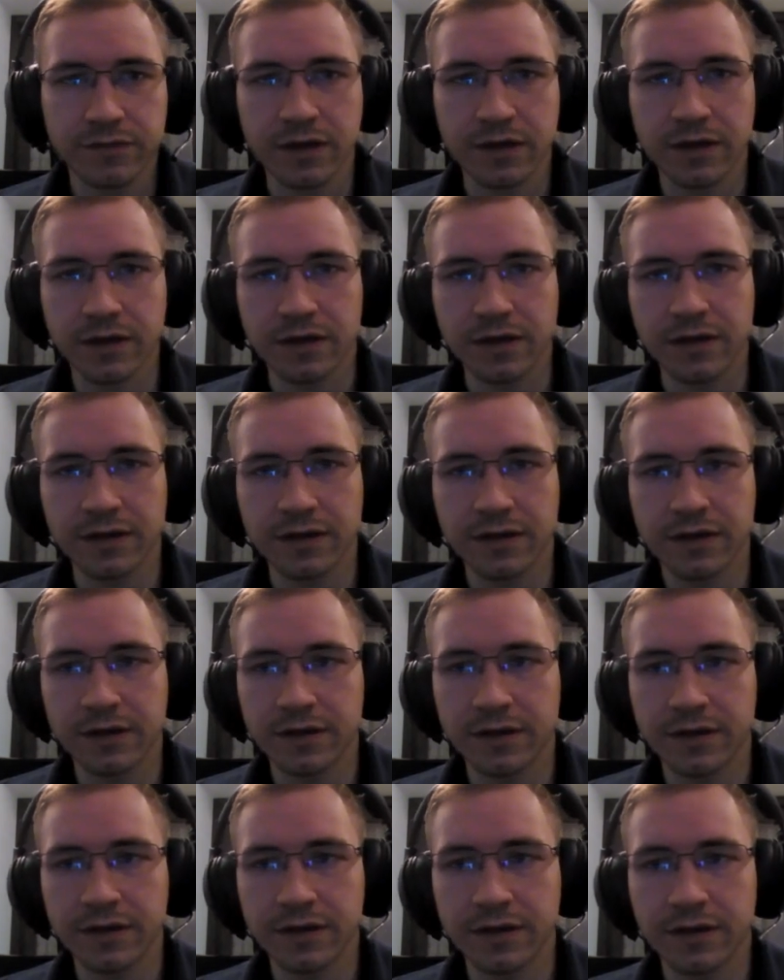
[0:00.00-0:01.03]

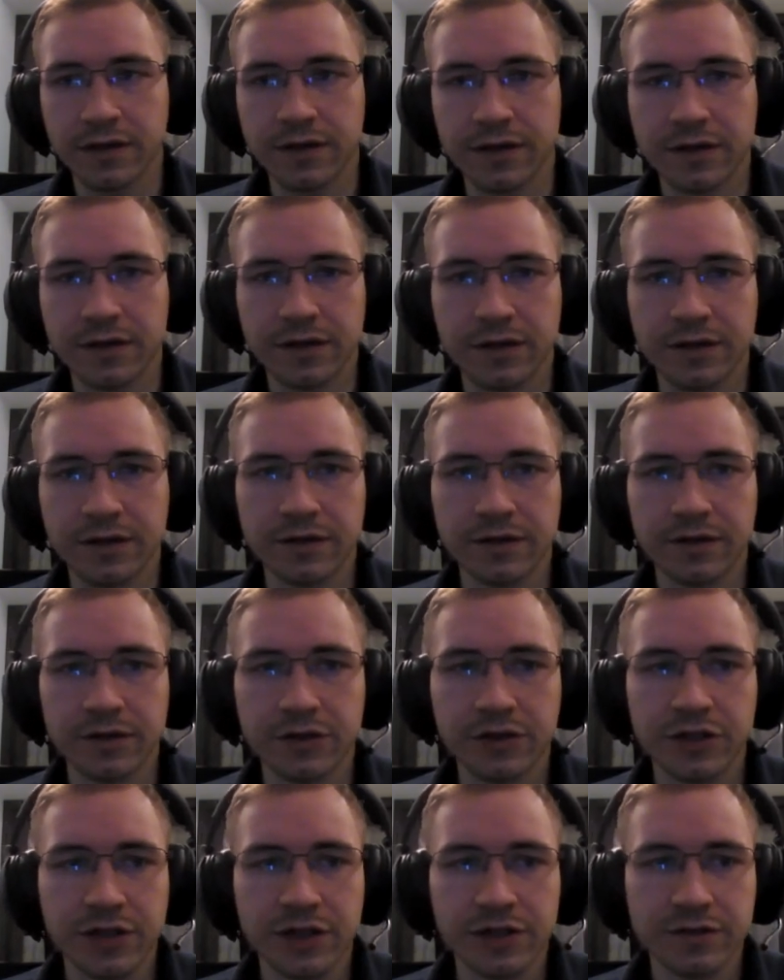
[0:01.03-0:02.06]

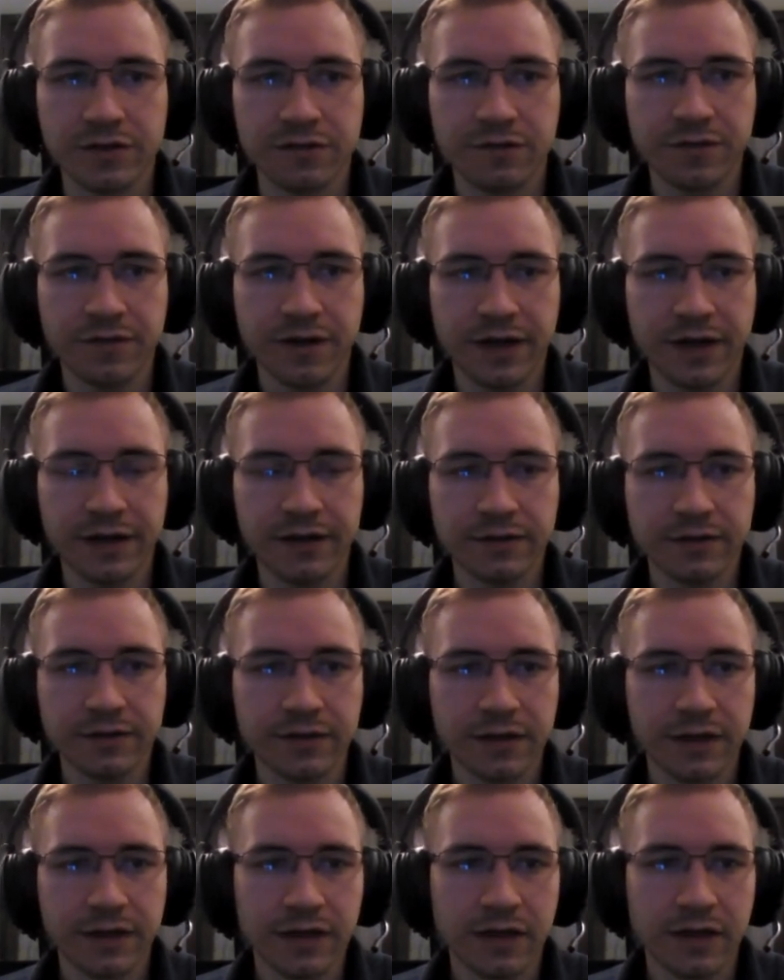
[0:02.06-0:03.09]
JSON file.
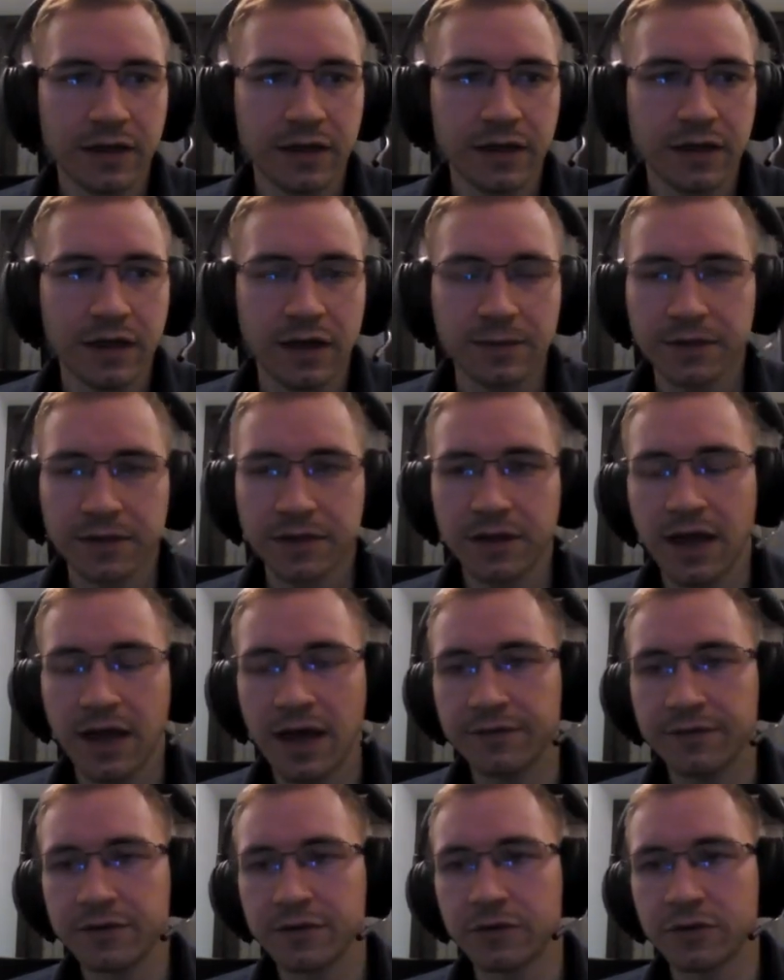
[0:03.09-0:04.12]
I'm gonna
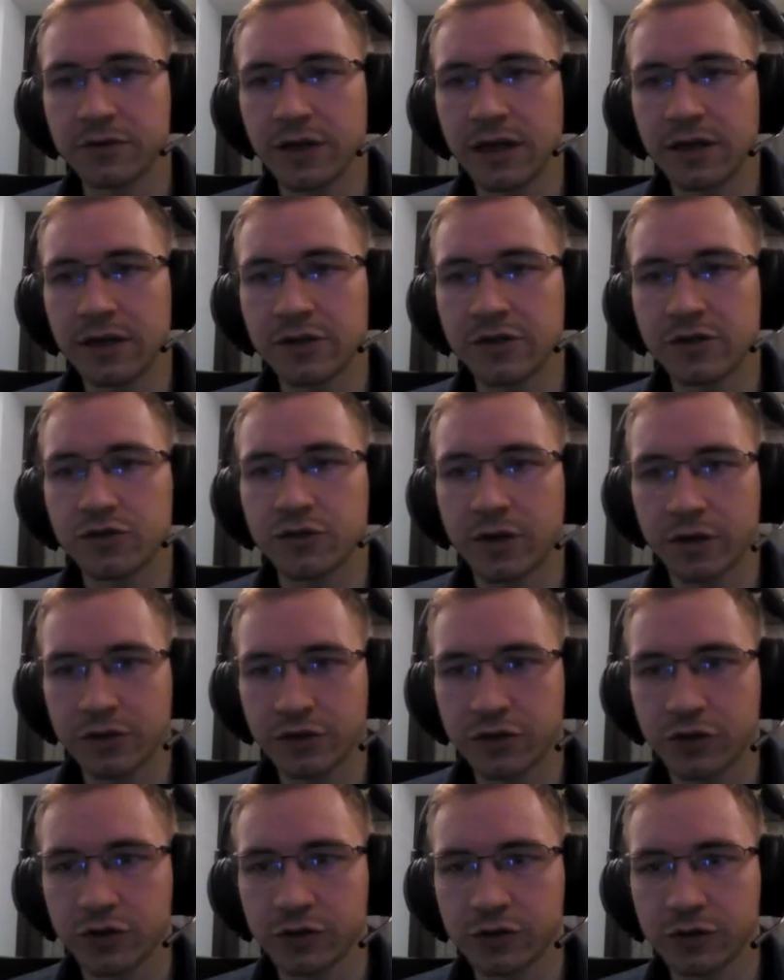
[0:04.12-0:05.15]
have to create a
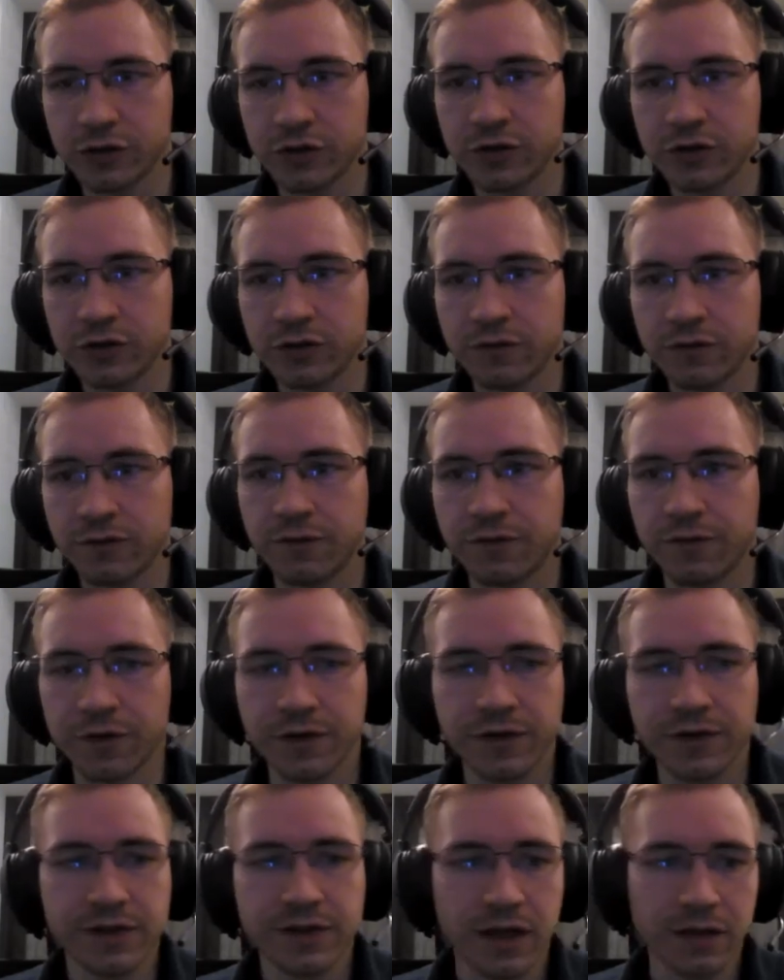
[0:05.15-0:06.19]
structure for
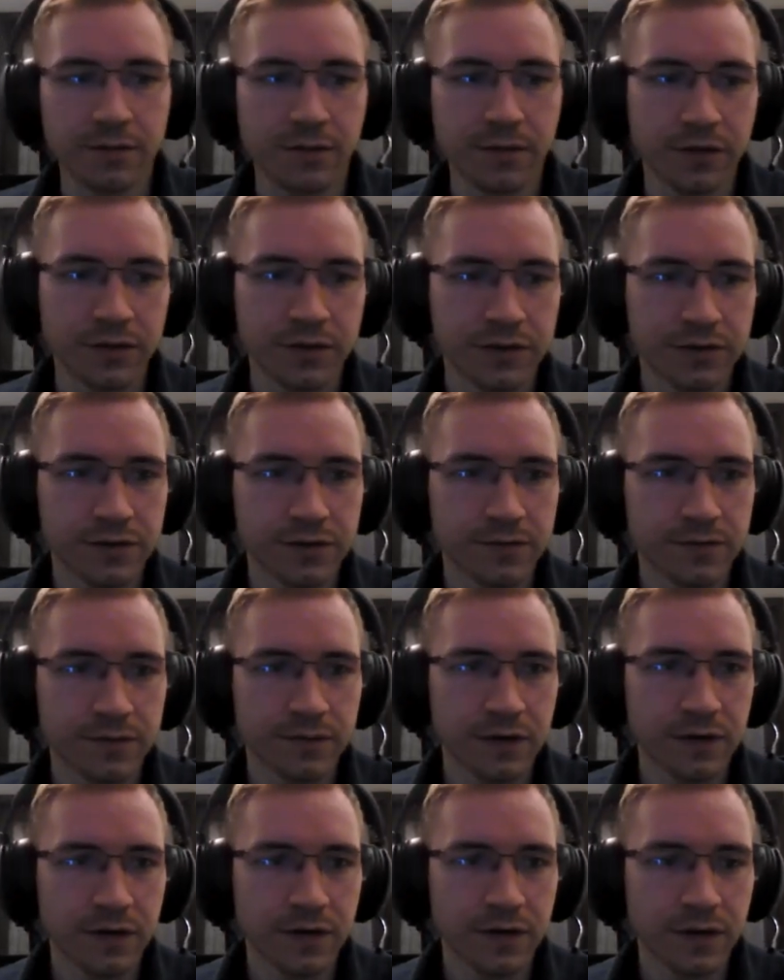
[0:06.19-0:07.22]
the sandbox.
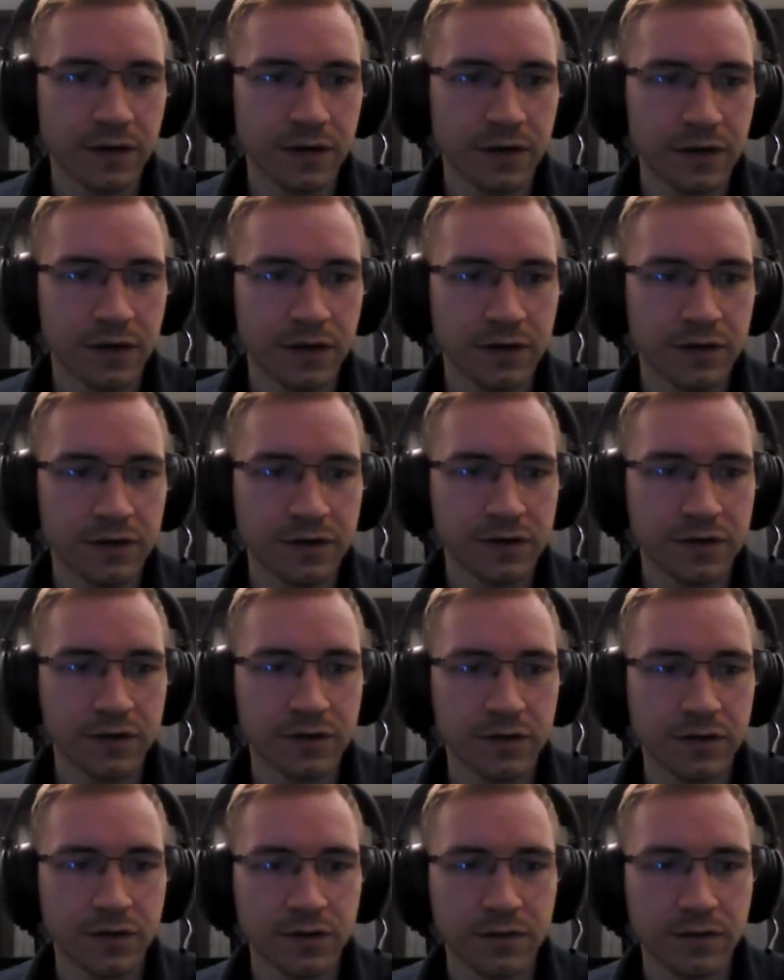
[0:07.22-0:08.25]

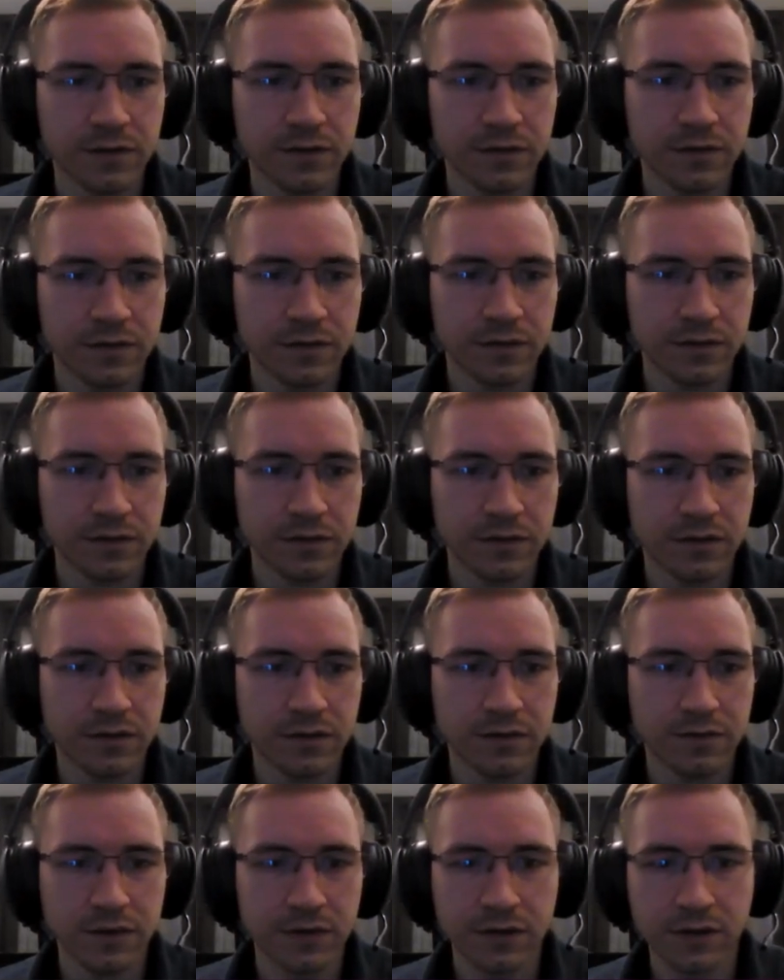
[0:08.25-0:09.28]
So
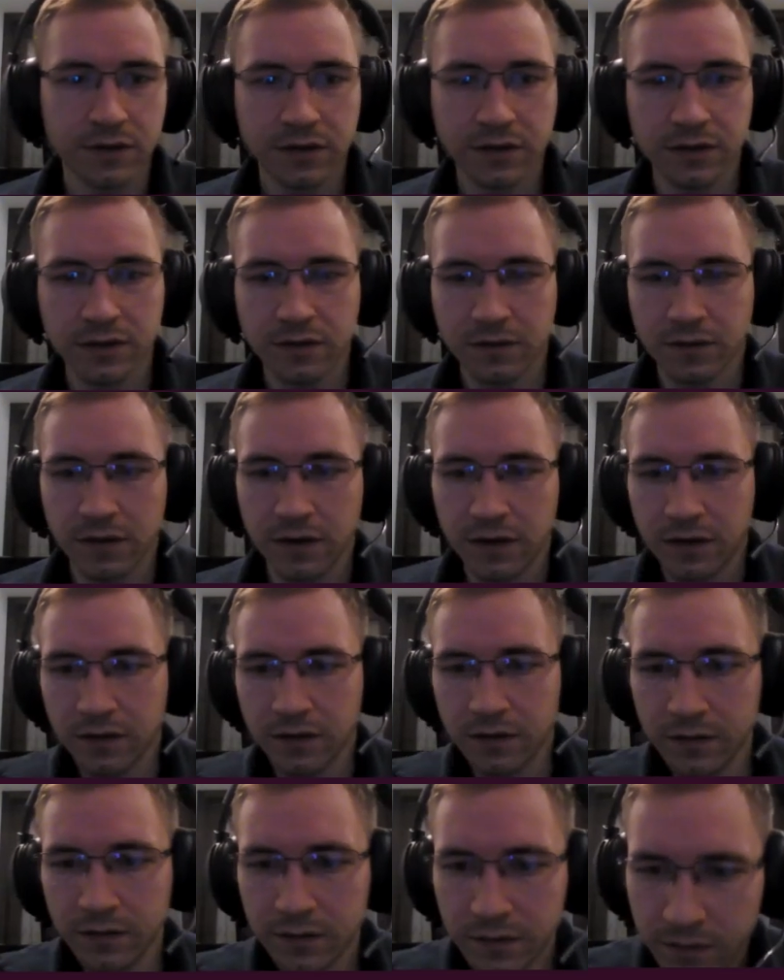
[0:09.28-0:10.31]
I'm gonna go
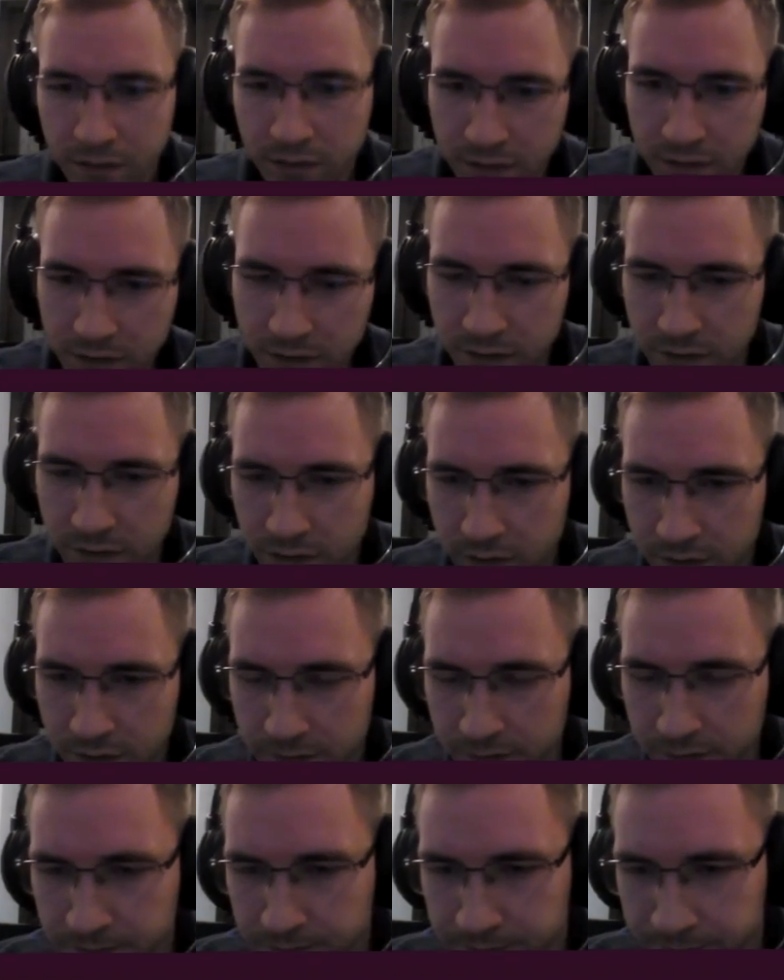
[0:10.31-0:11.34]
here.
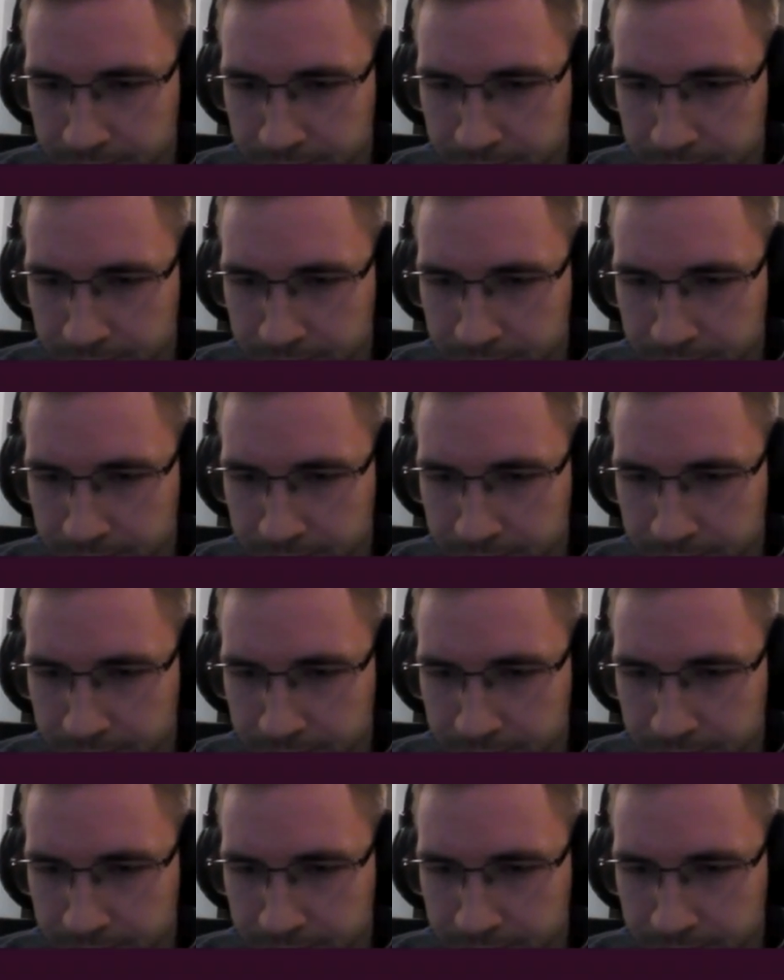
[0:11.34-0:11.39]
I'm